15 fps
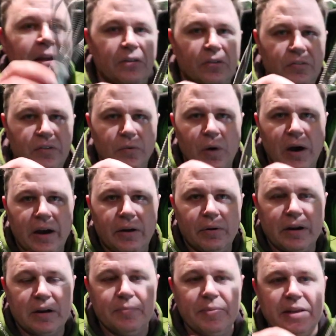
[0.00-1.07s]
and you'll see why I
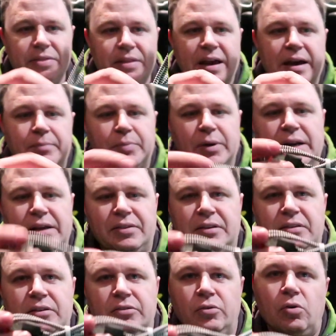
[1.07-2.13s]
recommend that, but I
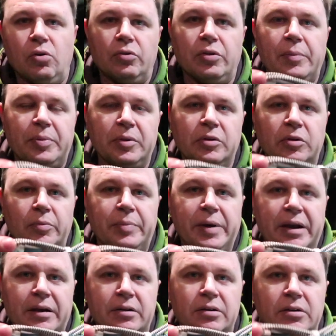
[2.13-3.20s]
think these will hold up a little
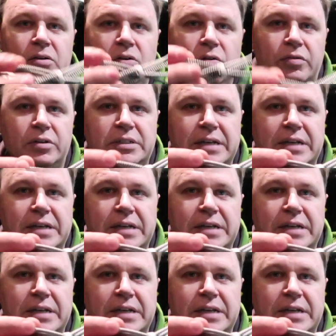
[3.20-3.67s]
better over